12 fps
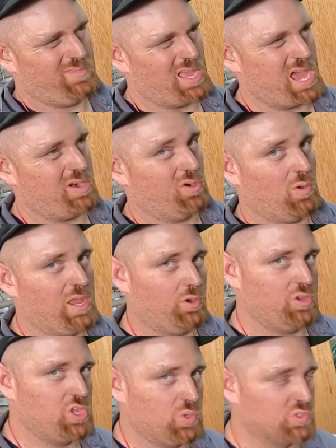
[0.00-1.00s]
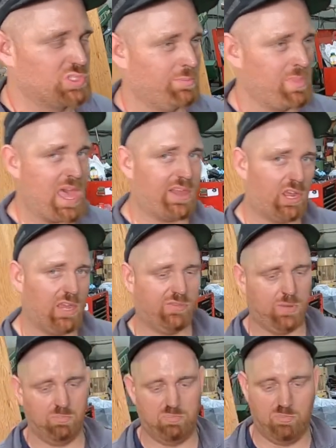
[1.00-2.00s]
I don't know, I don't use them that
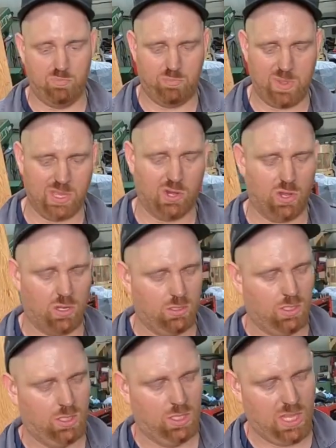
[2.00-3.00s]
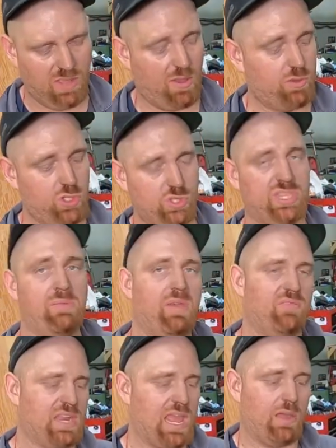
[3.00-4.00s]
often bigger. If I was using them
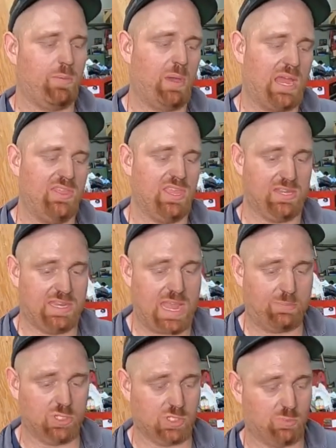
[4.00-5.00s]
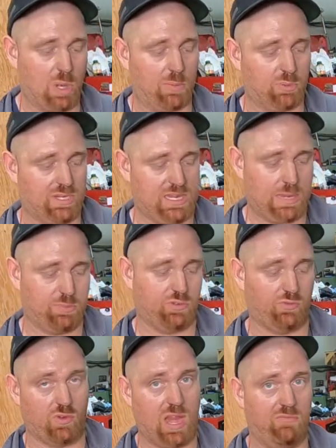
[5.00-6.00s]
every day, I'd buy the adapters, the proper adapters
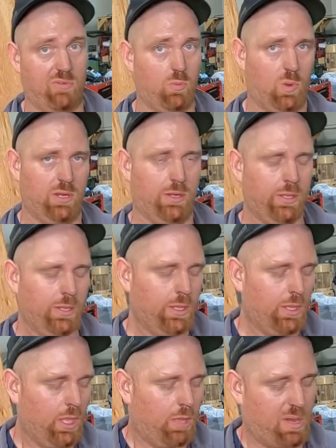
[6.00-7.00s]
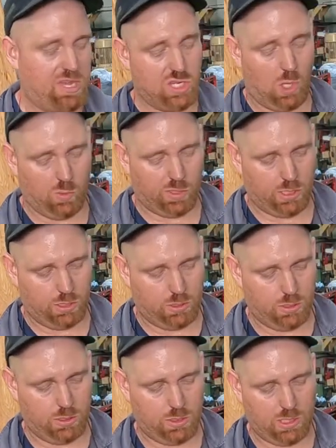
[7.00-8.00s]
for everyone, but I don't,
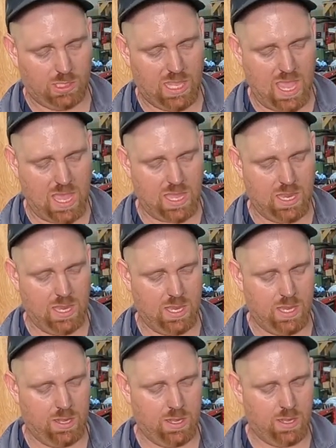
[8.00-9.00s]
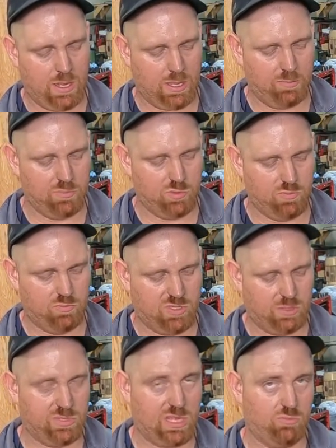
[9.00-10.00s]
and I'm
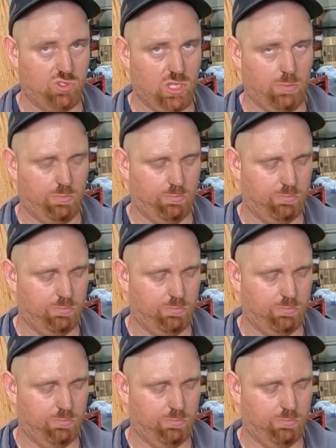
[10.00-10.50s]
sometimes cheap.